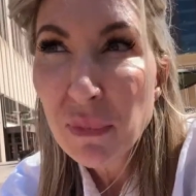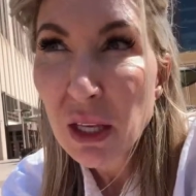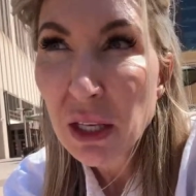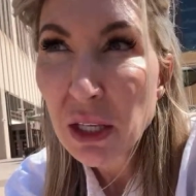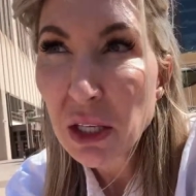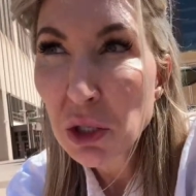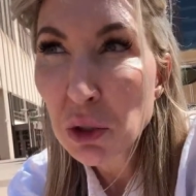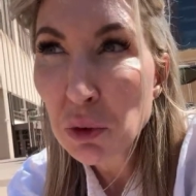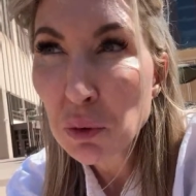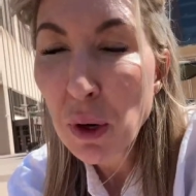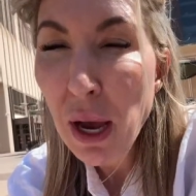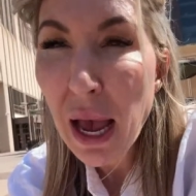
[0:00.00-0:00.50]

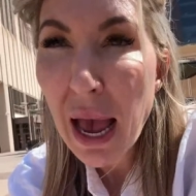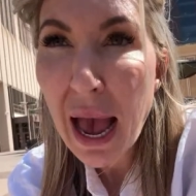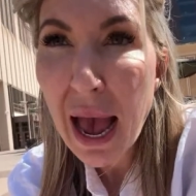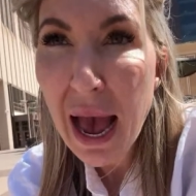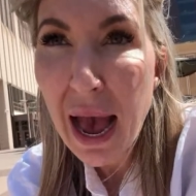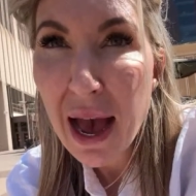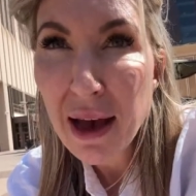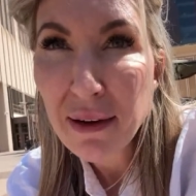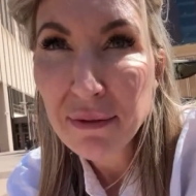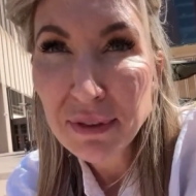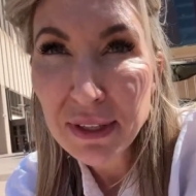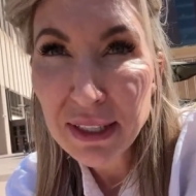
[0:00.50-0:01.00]
You
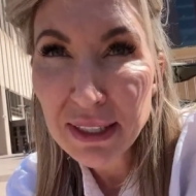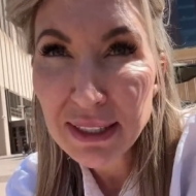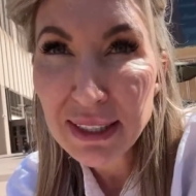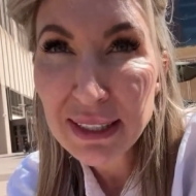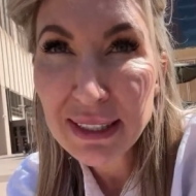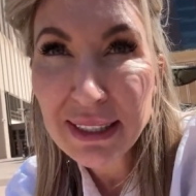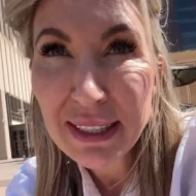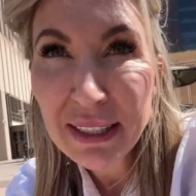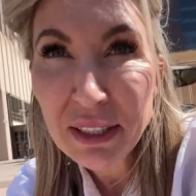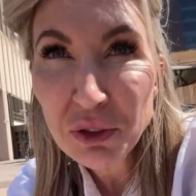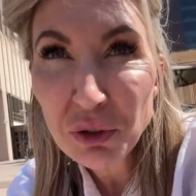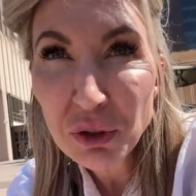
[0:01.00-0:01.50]
have, this
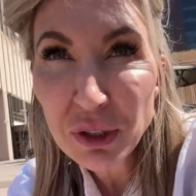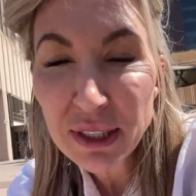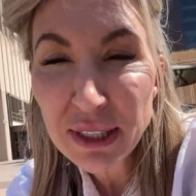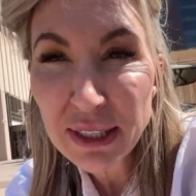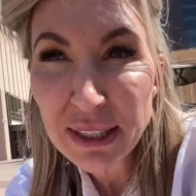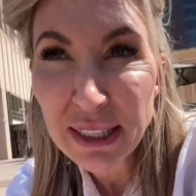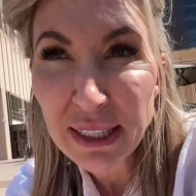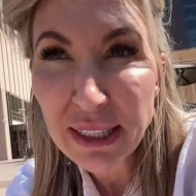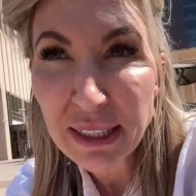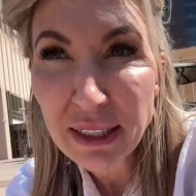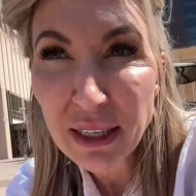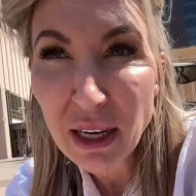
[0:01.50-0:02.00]
is
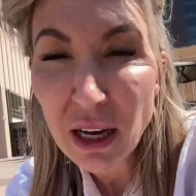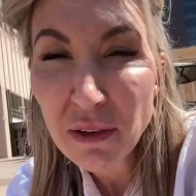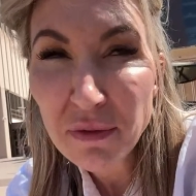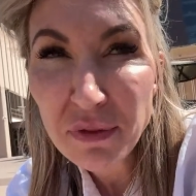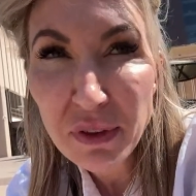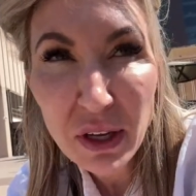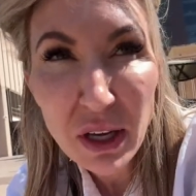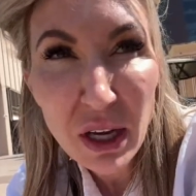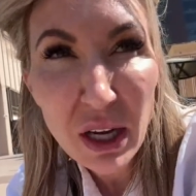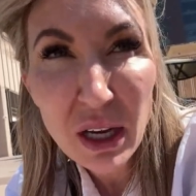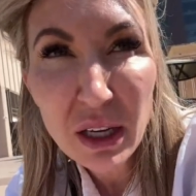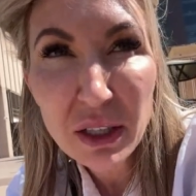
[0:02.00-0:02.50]
interesting, of
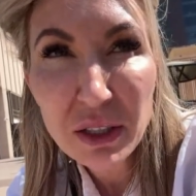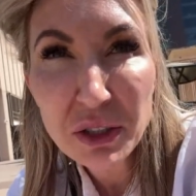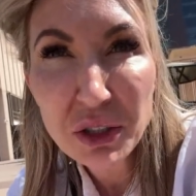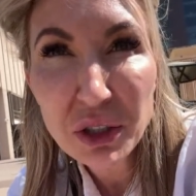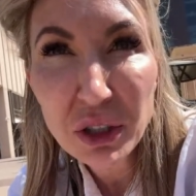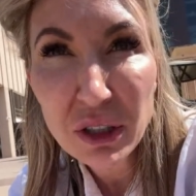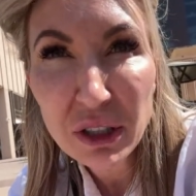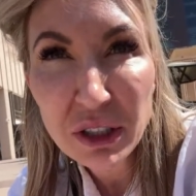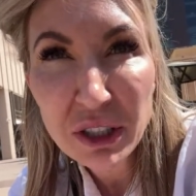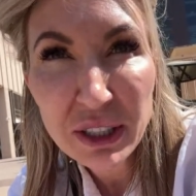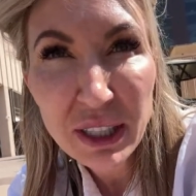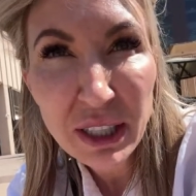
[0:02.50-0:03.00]
the
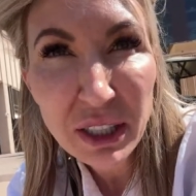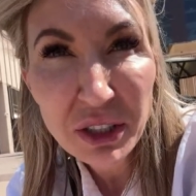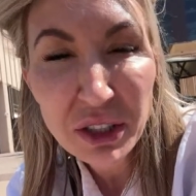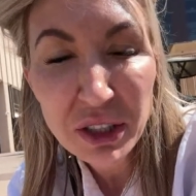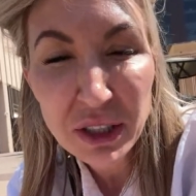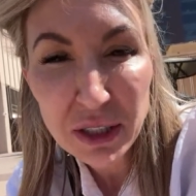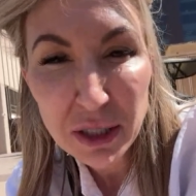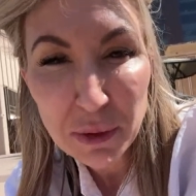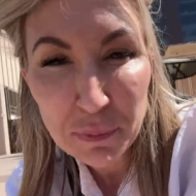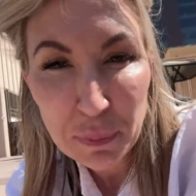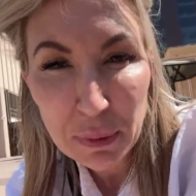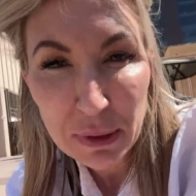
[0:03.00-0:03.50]

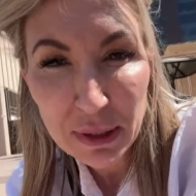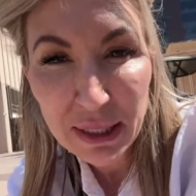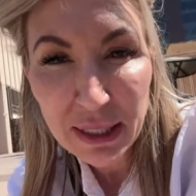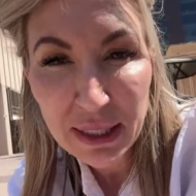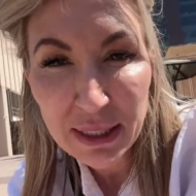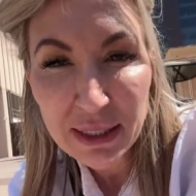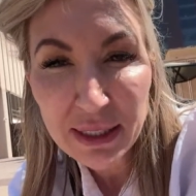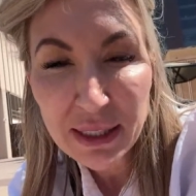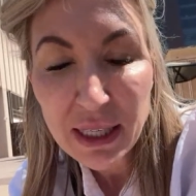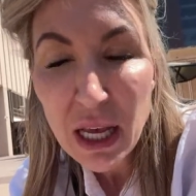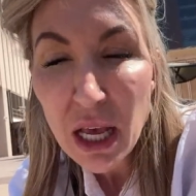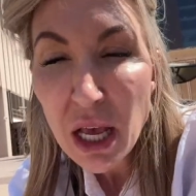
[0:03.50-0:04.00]
jurisdictions of
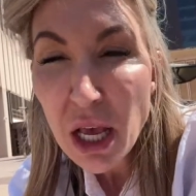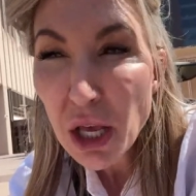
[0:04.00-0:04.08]
police,